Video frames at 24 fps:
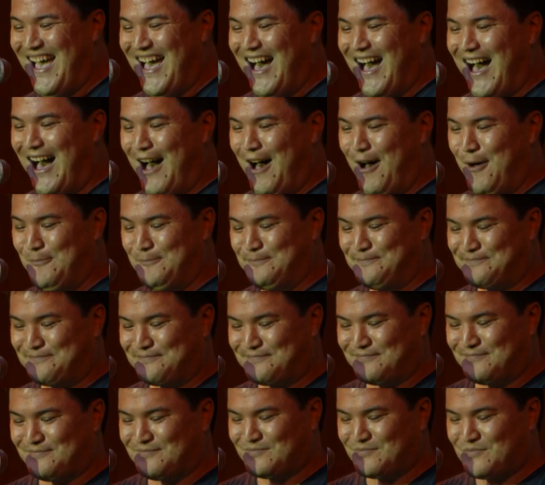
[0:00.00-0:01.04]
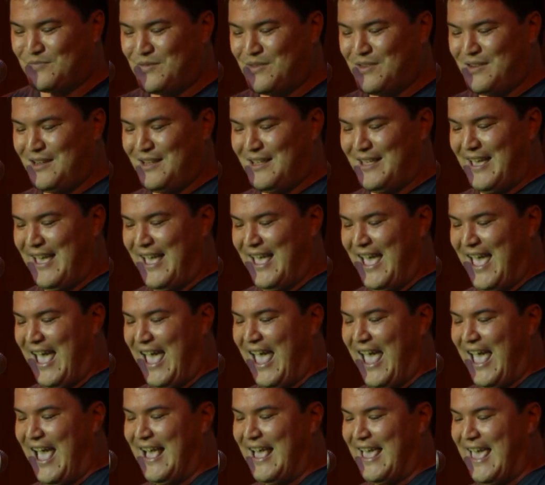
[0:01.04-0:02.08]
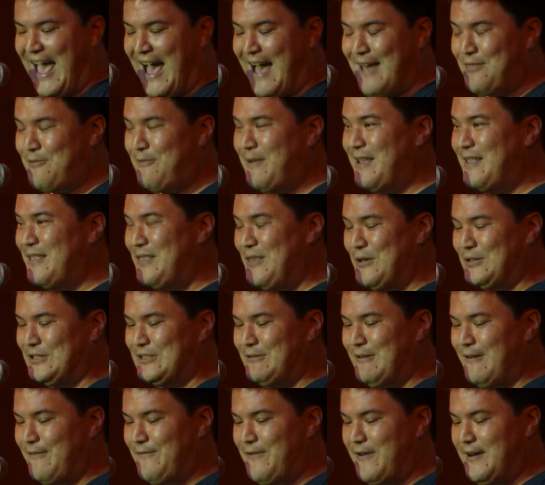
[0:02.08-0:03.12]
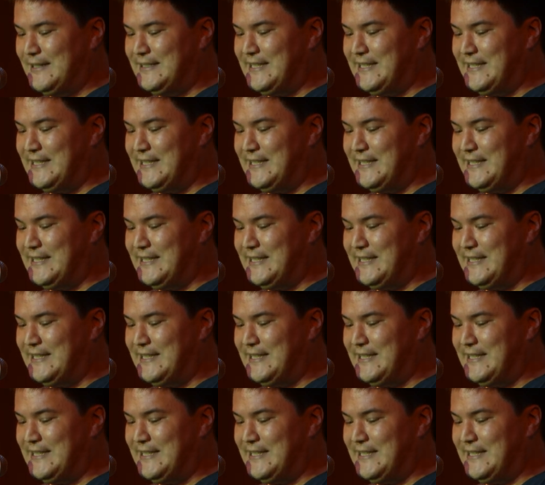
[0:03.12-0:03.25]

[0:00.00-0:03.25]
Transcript: Um, Katharine used to refer